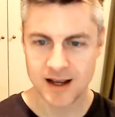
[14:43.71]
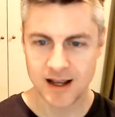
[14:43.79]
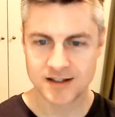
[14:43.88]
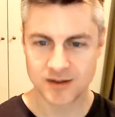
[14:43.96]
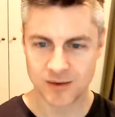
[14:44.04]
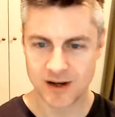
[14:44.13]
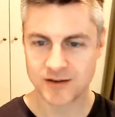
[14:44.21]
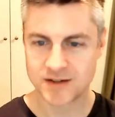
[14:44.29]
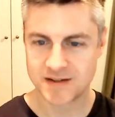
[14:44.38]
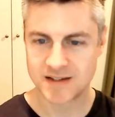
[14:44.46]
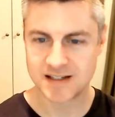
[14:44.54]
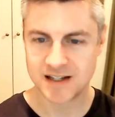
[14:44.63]
And someone
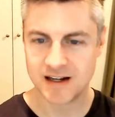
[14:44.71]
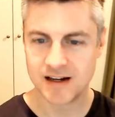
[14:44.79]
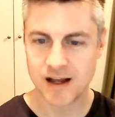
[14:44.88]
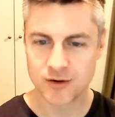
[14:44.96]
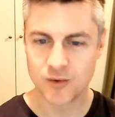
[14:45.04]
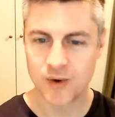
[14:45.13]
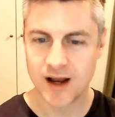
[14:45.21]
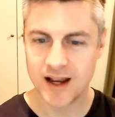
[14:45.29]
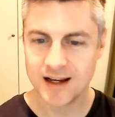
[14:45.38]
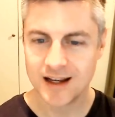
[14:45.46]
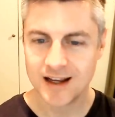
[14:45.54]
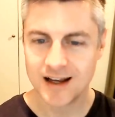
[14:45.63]
else says it another
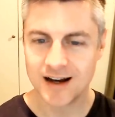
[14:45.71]
way.